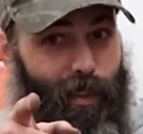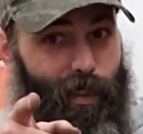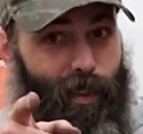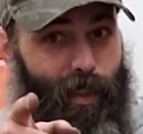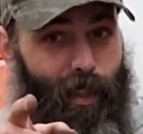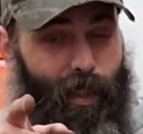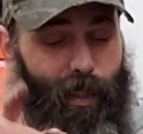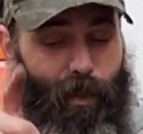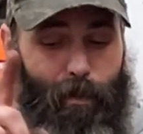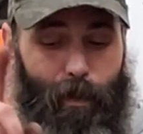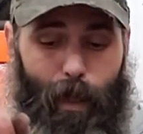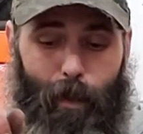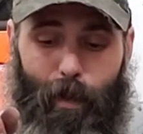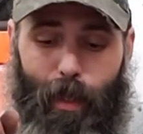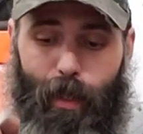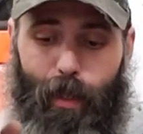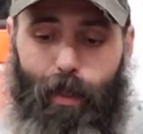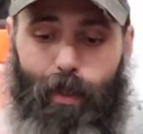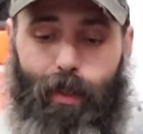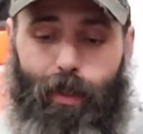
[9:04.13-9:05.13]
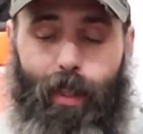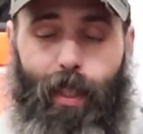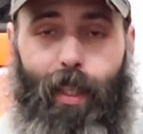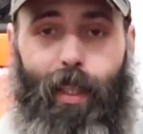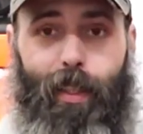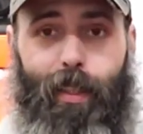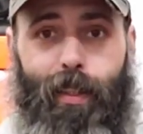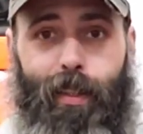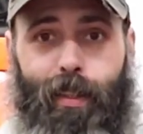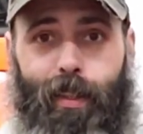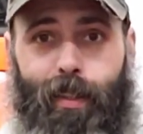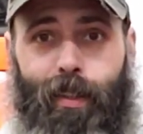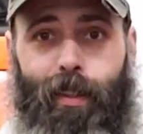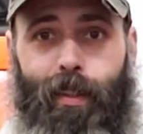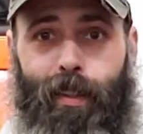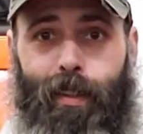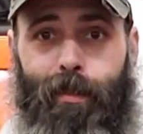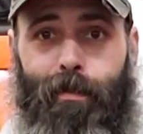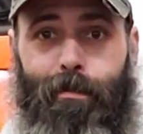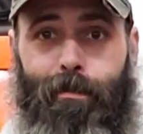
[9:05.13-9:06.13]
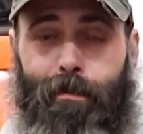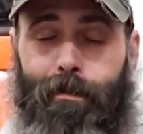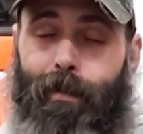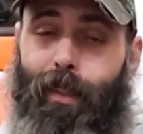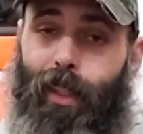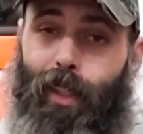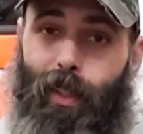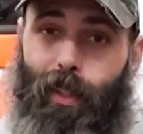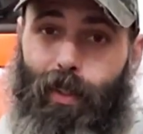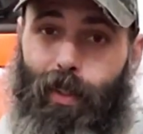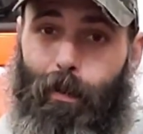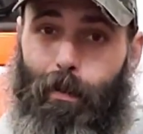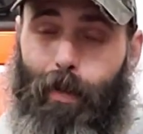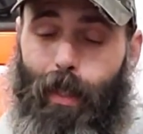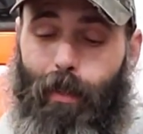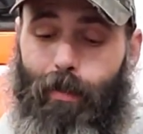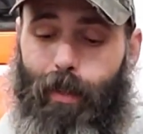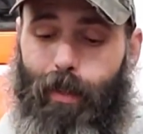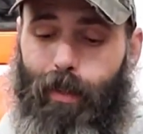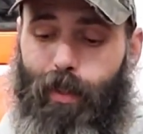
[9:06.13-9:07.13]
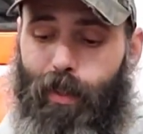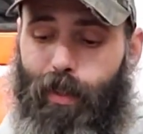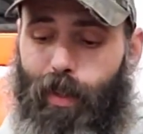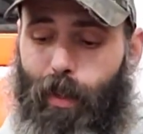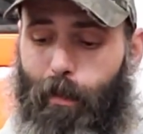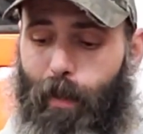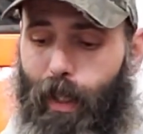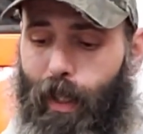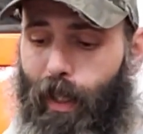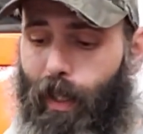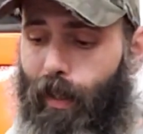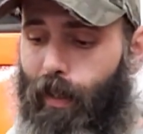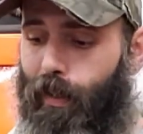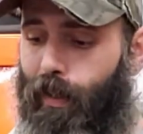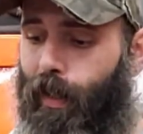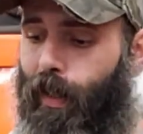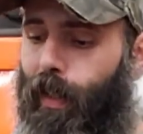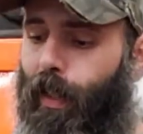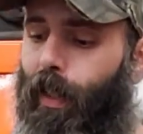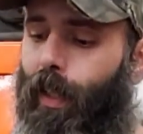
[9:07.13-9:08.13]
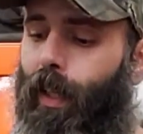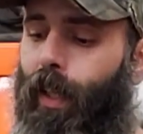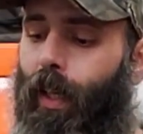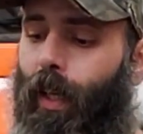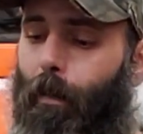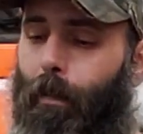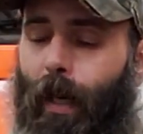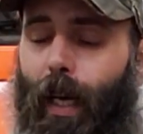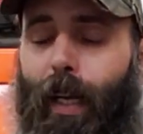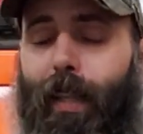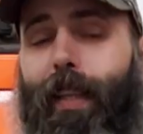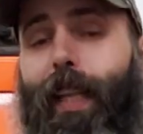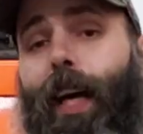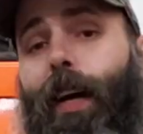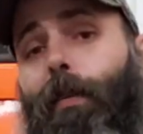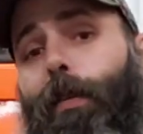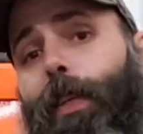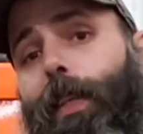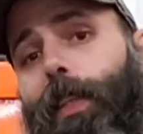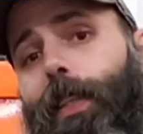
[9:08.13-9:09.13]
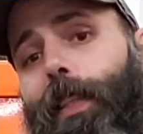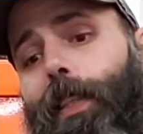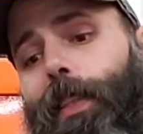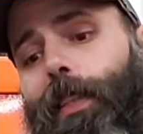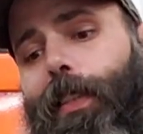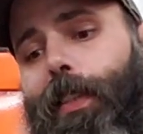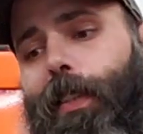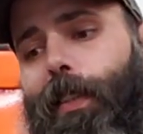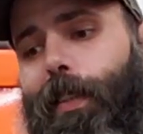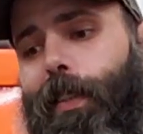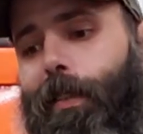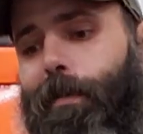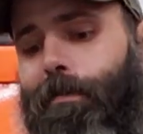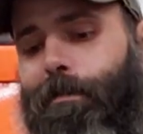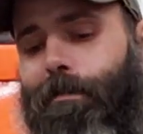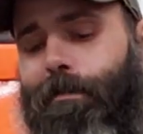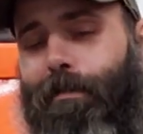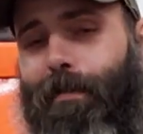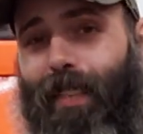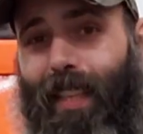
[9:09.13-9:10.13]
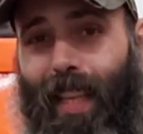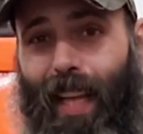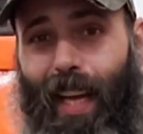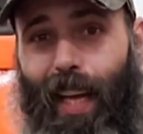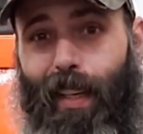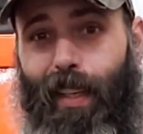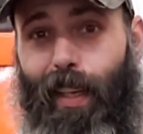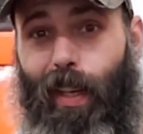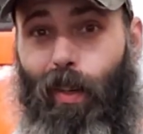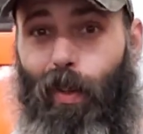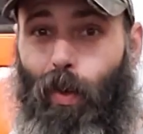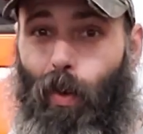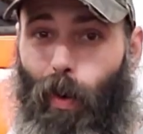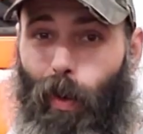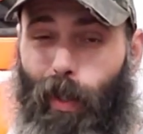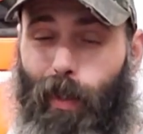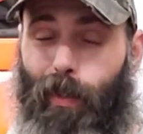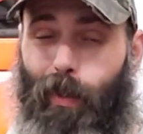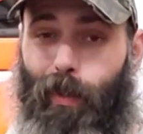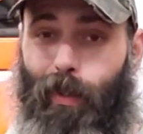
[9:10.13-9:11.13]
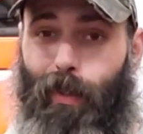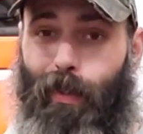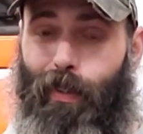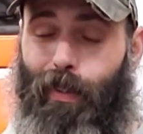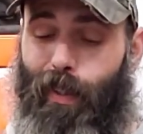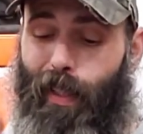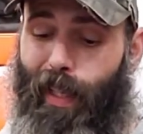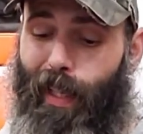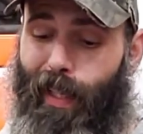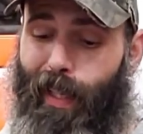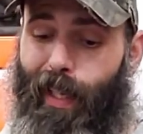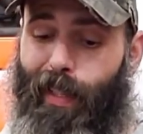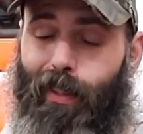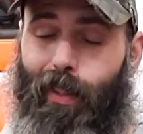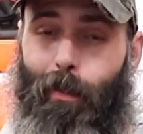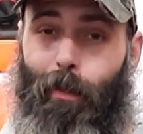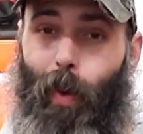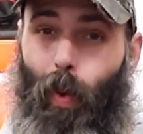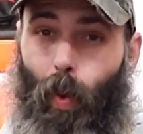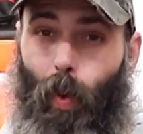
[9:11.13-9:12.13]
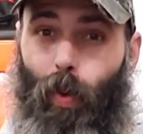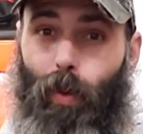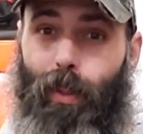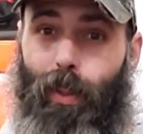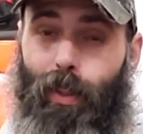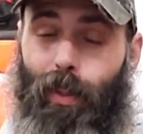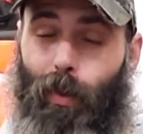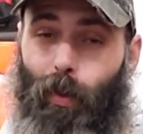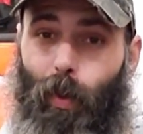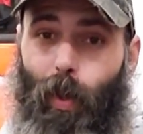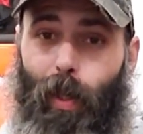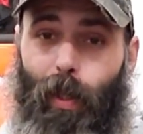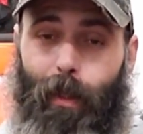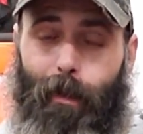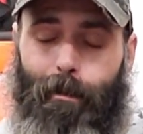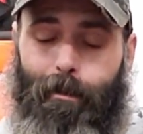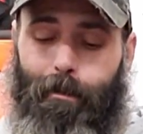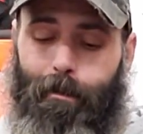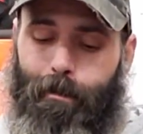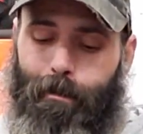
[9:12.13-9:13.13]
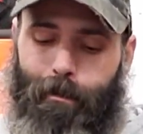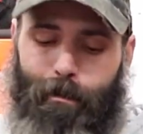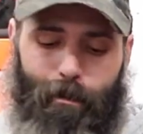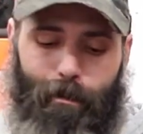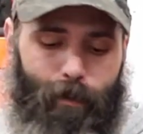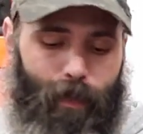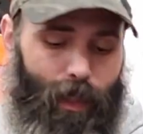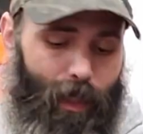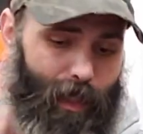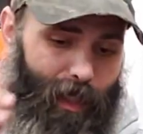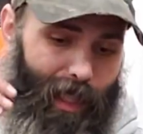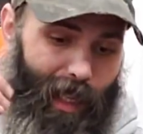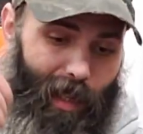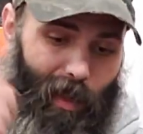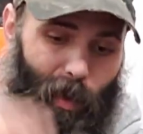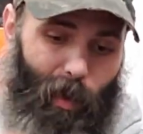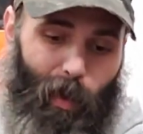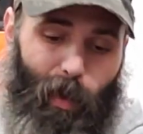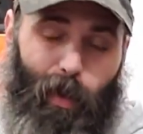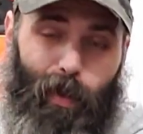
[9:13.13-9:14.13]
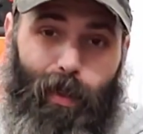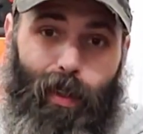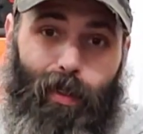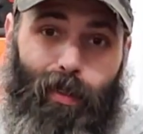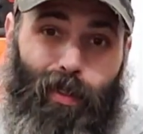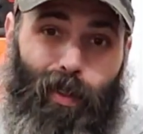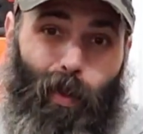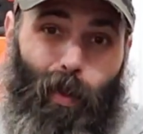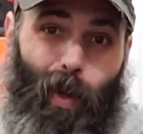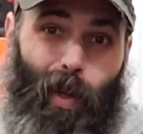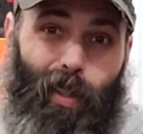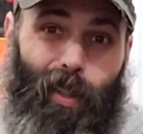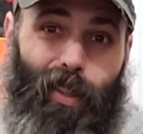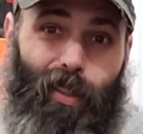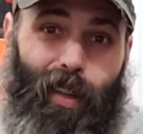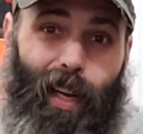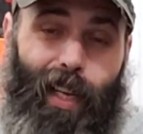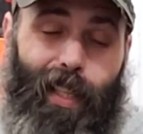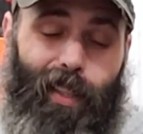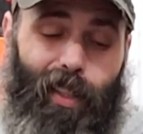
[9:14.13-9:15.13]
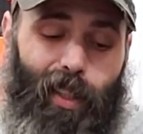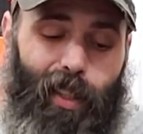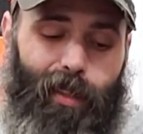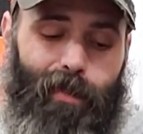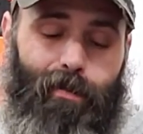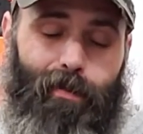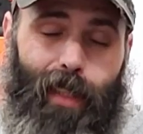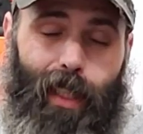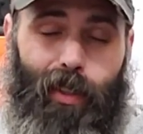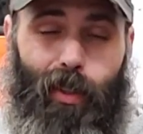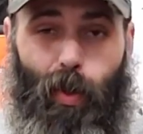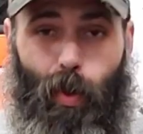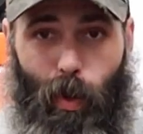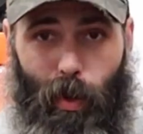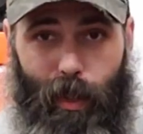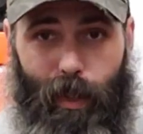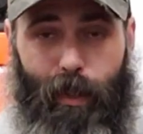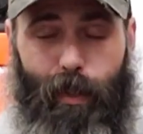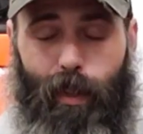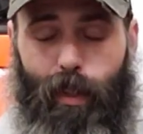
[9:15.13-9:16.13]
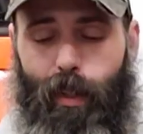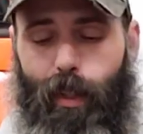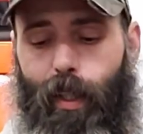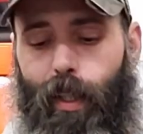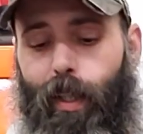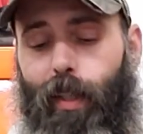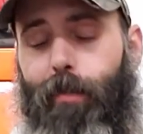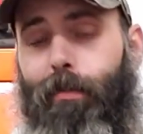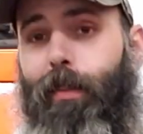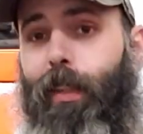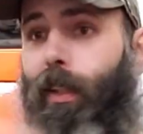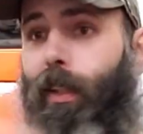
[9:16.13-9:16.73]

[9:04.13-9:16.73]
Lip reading: thing. Maybe there's some preference to somebody else. But that was that. Now, corded tools, I got some older DeWalt. Got an old DeWalt grinder that's corded in here.